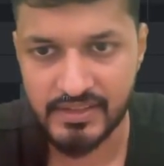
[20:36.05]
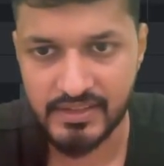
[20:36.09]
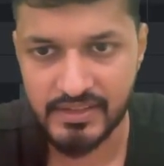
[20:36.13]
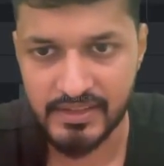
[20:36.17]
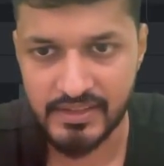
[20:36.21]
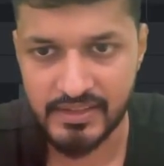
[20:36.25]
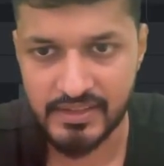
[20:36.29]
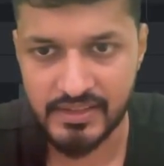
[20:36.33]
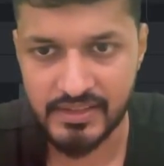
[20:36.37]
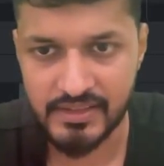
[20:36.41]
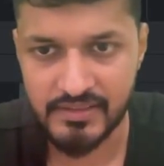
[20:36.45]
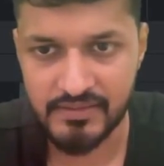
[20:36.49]

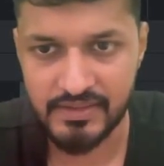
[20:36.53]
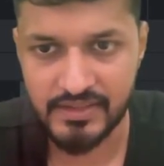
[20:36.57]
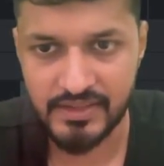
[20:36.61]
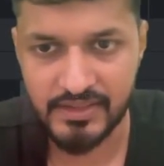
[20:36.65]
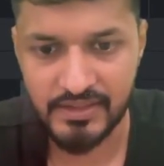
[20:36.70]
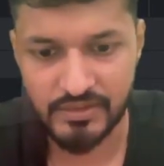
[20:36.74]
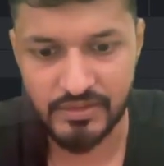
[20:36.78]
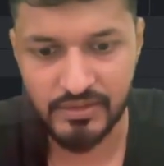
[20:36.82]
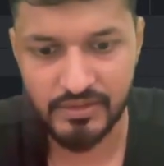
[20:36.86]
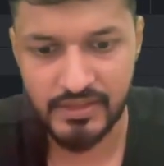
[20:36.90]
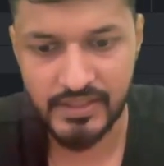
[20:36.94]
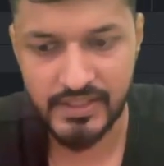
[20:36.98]

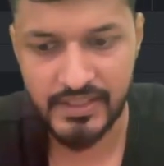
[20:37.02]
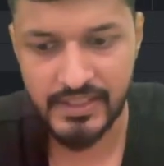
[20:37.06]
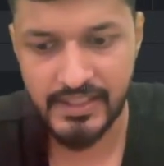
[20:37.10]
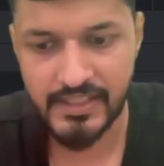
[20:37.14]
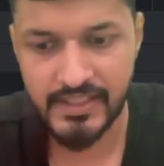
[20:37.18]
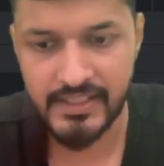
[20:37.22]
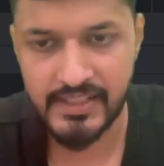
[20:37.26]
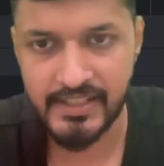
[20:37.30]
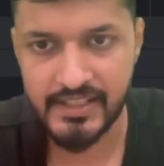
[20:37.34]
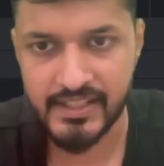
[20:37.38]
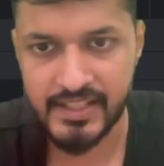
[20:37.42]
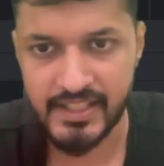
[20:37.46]
We'll go
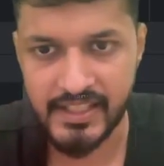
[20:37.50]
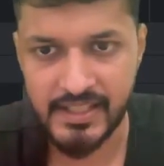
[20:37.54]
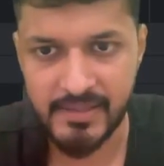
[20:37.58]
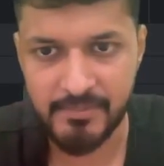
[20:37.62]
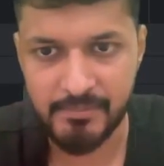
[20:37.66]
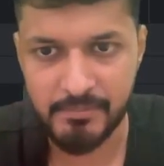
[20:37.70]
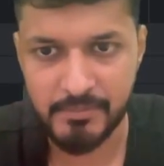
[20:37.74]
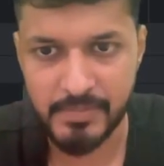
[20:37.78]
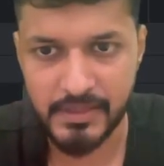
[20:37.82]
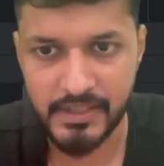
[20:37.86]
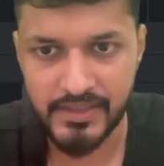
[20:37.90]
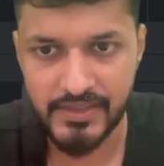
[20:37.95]
ahead and
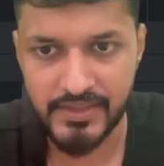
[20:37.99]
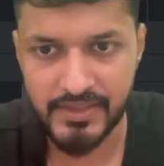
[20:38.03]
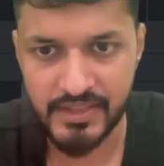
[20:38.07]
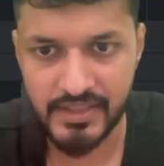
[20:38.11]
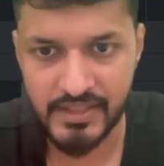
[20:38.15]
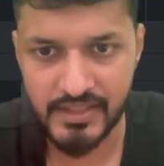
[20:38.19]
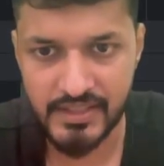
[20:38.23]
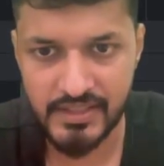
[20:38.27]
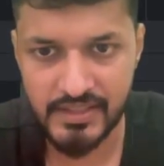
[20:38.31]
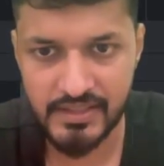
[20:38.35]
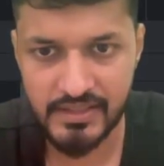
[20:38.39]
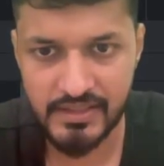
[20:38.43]
type buzz
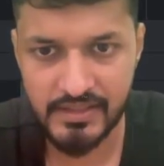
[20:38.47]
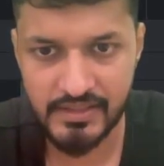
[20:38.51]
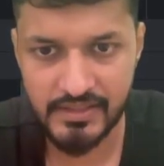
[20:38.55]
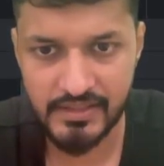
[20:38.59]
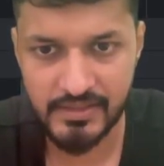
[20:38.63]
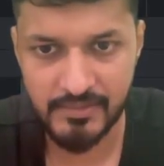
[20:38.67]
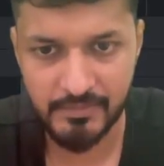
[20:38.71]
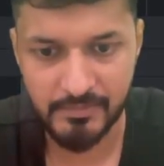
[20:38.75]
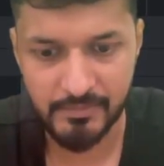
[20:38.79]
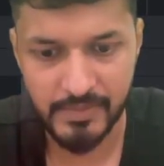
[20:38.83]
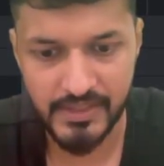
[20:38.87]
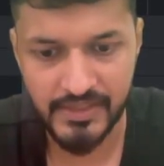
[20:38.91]
here.
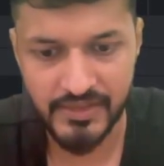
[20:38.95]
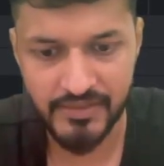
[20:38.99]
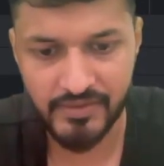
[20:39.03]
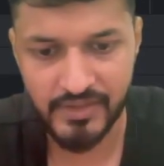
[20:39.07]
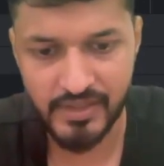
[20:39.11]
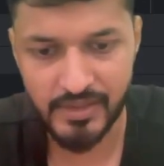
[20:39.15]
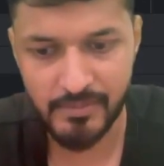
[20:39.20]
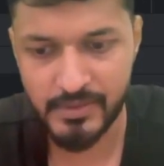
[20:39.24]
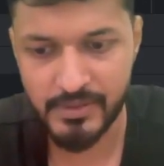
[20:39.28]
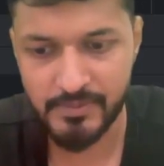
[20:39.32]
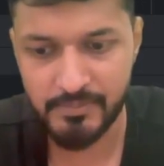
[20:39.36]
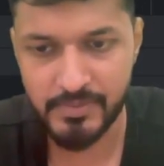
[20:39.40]
Buzz
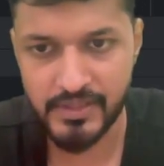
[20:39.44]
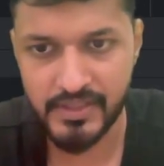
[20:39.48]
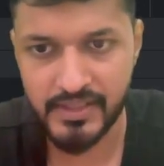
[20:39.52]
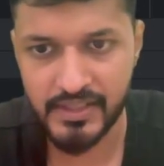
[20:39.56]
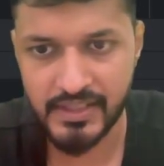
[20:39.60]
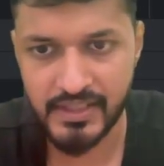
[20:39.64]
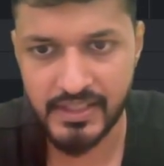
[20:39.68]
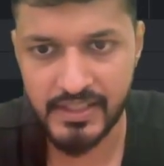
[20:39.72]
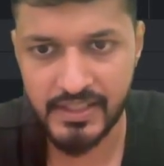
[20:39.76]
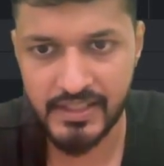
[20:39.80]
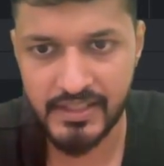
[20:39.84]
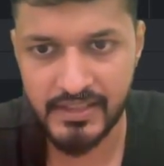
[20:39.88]
will be
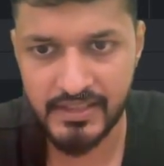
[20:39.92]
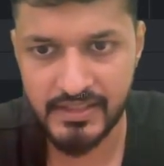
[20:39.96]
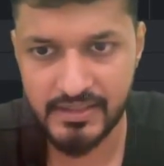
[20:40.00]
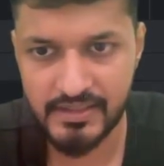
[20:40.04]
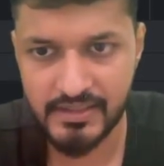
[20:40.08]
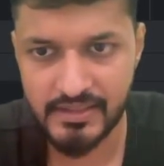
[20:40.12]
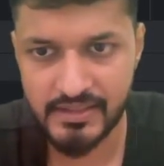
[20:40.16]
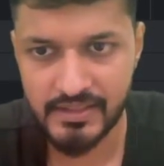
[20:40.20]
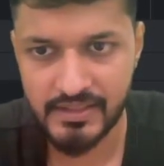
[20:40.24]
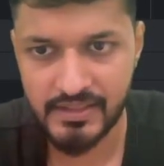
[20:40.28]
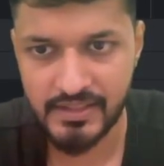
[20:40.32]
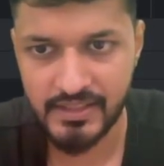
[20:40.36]
printed,
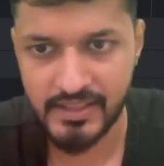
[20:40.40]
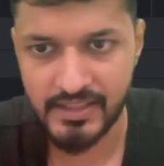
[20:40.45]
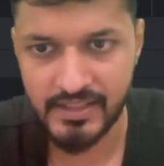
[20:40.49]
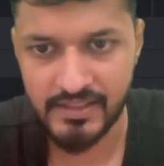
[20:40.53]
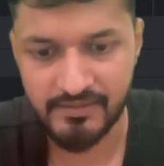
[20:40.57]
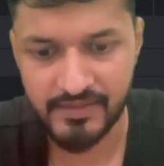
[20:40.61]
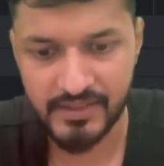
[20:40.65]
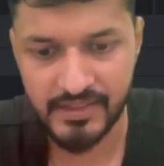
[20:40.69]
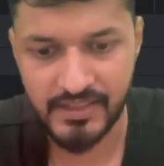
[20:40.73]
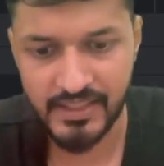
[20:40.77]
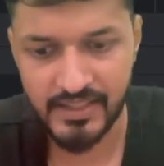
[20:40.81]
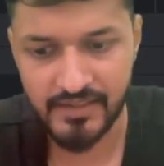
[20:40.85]

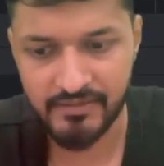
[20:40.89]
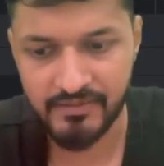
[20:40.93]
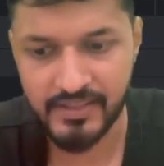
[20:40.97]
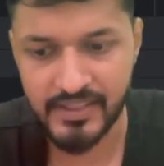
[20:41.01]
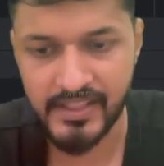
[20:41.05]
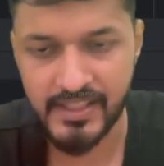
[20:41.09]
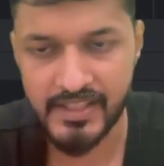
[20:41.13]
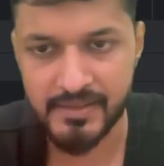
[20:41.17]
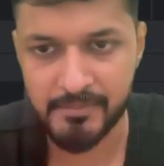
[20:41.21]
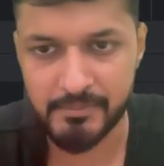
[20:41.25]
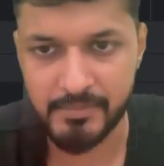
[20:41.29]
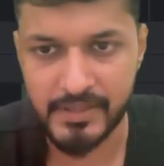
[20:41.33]
and we'll
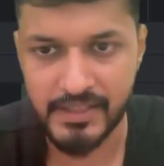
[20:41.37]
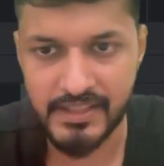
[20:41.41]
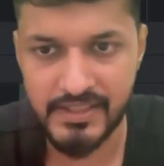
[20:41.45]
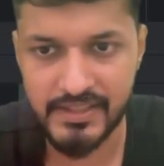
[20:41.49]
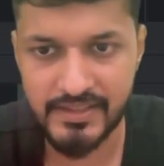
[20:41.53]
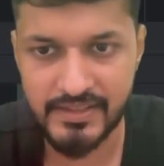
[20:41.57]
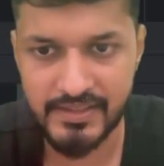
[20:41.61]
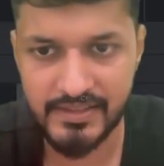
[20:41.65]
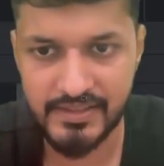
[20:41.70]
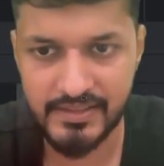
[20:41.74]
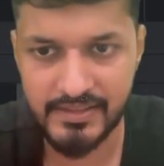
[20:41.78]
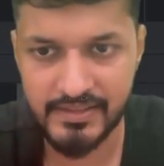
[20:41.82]
acquire
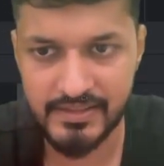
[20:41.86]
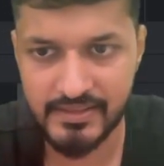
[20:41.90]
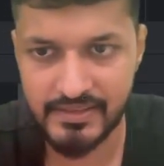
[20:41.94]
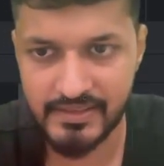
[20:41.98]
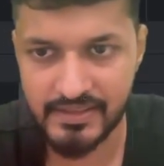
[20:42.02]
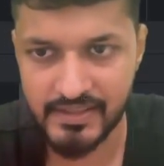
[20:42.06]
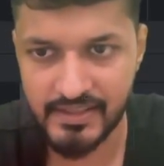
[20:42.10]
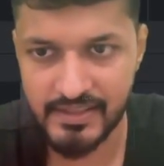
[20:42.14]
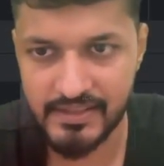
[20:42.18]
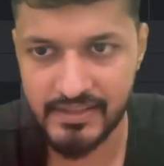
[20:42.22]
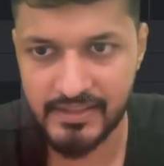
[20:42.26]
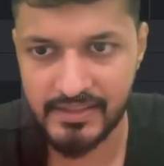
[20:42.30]
buzz,
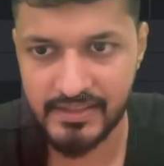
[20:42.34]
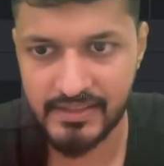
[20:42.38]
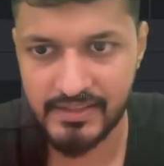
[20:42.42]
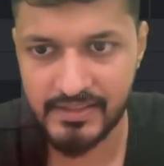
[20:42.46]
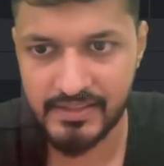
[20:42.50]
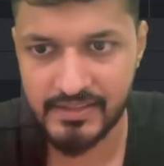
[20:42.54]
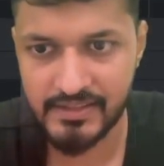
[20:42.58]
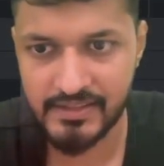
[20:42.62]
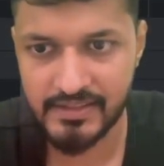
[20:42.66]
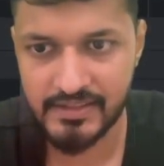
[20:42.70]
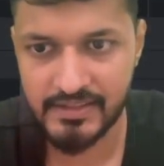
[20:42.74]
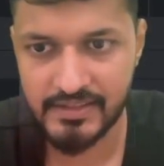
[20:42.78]
right?
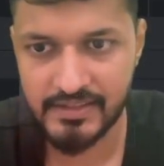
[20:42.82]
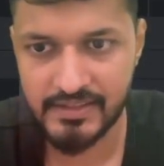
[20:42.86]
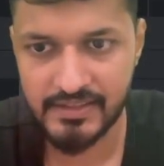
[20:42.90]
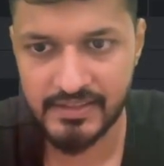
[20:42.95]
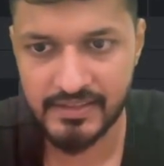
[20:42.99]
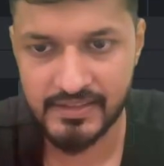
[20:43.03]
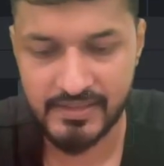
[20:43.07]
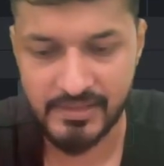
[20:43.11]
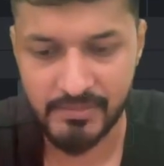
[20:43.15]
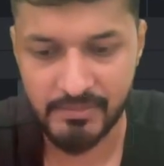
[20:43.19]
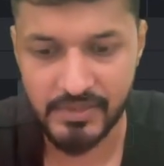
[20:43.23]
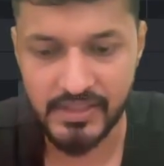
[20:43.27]

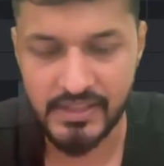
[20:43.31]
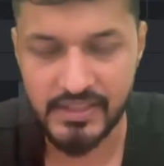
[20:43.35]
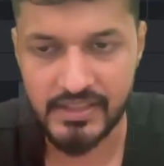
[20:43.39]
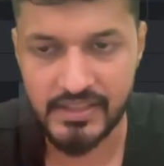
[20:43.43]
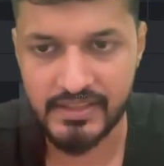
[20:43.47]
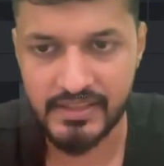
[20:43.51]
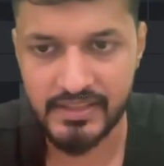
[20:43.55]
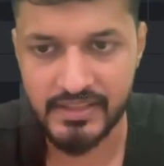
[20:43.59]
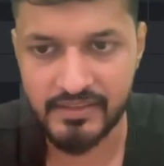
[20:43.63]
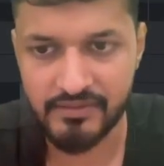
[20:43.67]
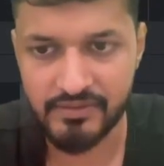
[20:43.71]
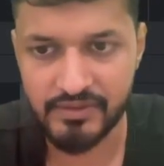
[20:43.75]
Similar
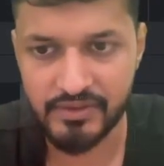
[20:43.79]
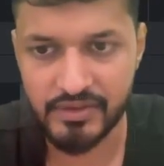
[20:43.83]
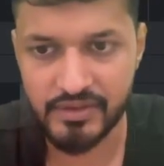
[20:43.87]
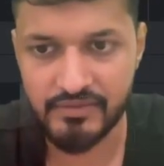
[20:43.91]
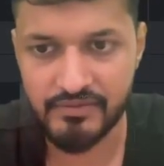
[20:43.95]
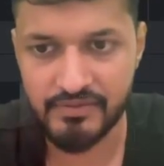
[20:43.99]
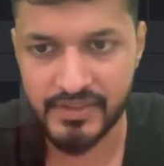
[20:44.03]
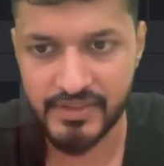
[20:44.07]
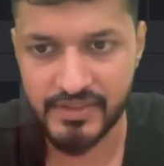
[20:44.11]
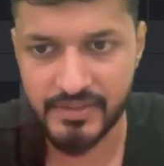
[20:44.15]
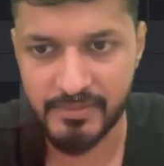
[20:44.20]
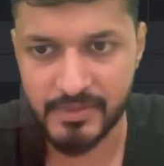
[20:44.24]
thing for
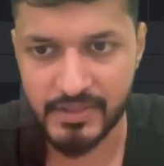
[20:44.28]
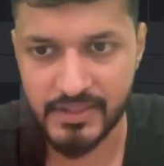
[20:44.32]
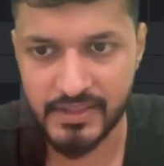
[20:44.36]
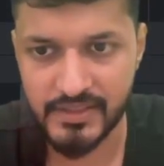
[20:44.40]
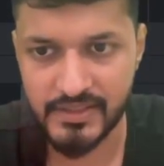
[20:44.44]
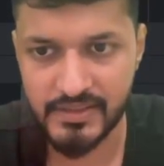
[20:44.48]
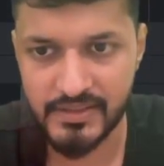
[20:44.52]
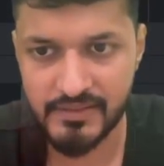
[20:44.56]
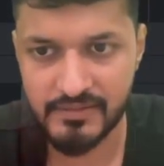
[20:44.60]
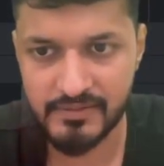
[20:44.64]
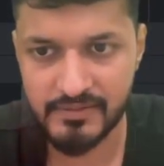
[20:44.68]
FizzBuzz.